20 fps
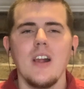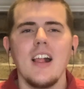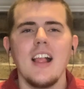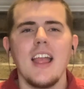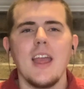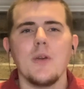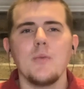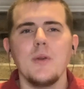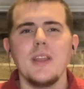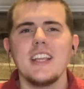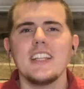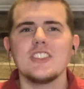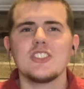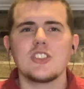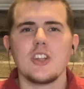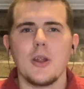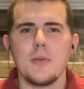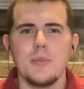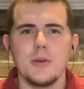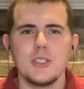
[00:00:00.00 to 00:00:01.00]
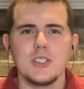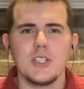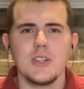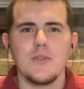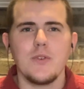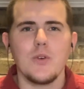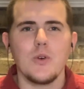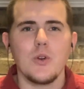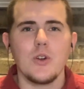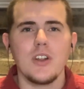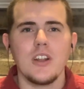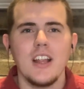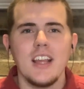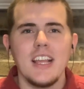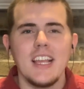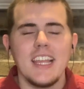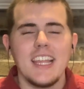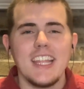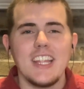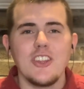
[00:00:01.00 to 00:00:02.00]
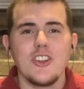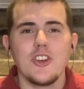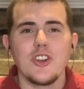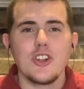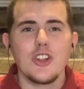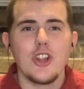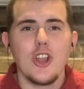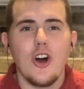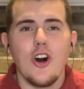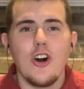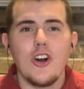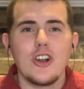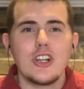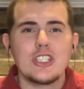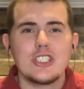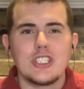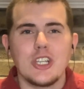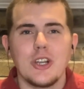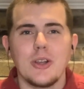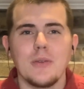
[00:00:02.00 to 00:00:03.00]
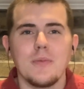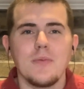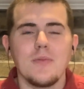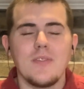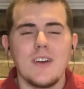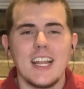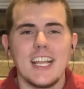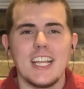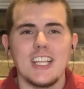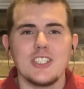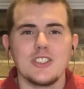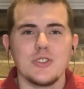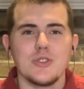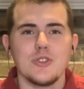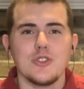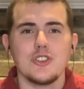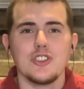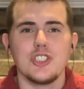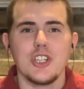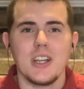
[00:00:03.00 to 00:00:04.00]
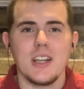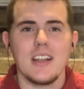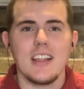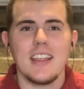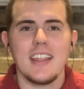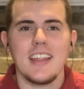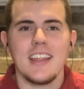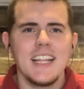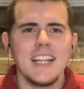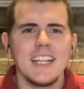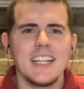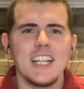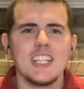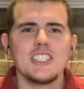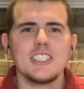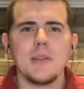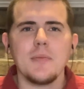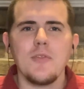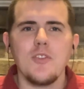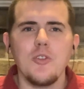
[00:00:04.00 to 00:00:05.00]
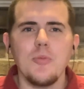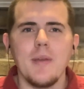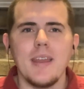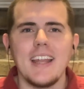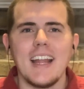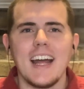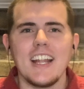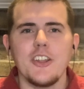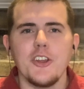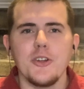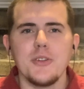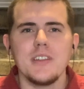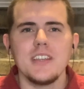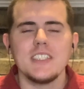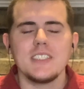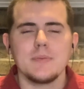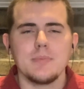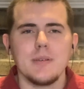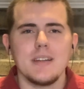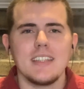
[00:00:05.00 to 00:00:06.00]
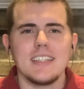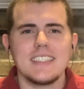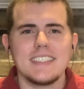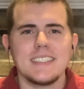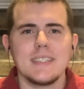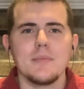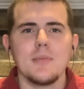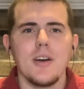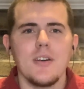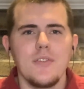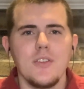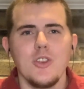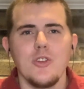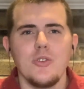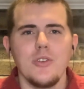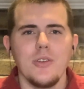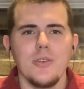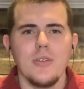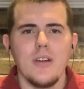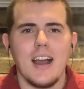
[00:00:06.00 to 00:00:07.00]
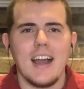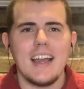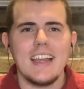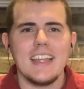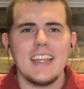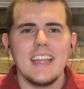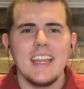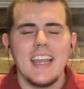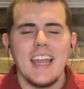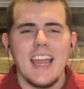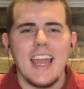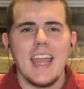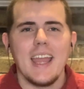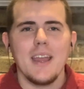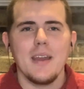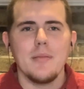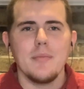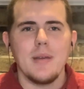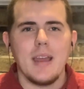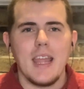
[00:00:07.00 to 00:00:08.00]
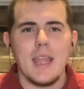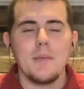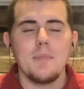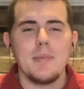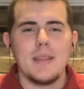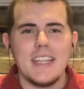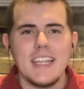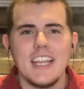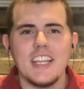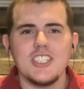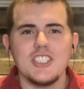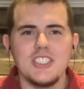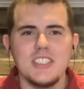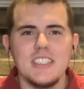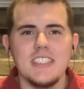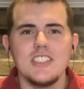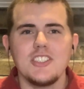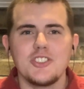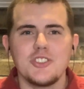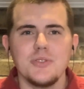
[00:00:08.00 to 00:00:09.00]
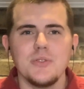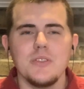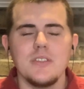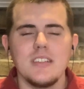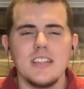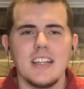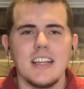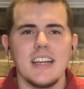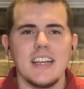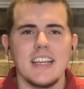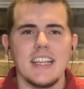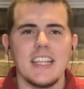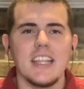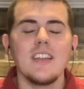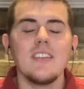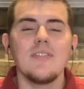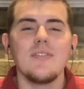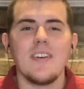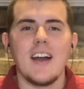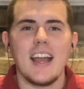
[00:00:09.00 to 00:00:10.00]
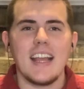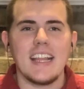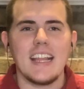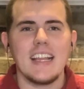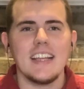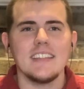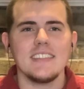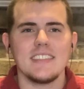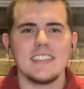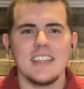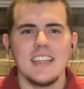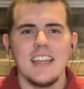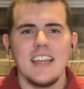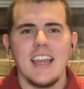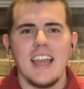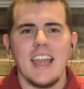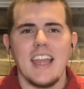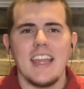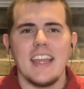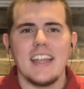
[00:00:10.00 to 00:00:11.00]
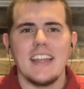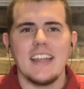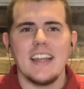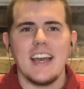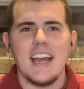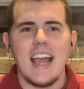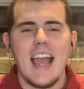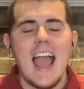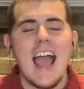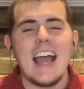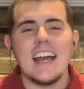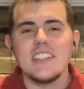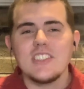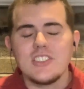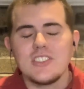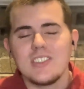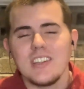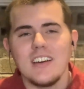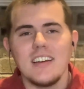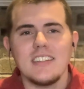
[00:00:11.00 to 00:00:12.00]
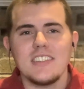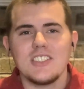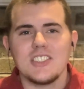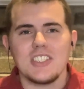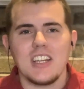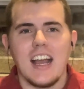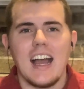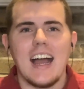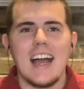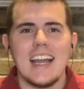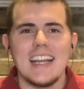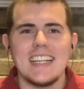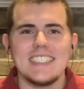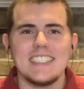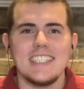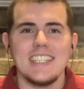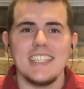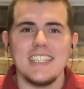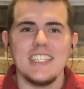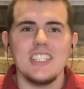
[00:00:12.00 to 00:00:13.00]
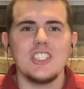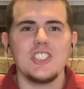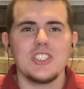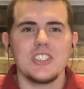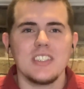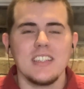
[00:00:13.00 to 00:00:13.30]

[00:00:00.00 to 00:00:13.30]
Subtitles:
and we can start pushing forward in your long-term financial journey. Now, some of you may not know this, but some of you do. I am a PhD student in finance, and as such, I teach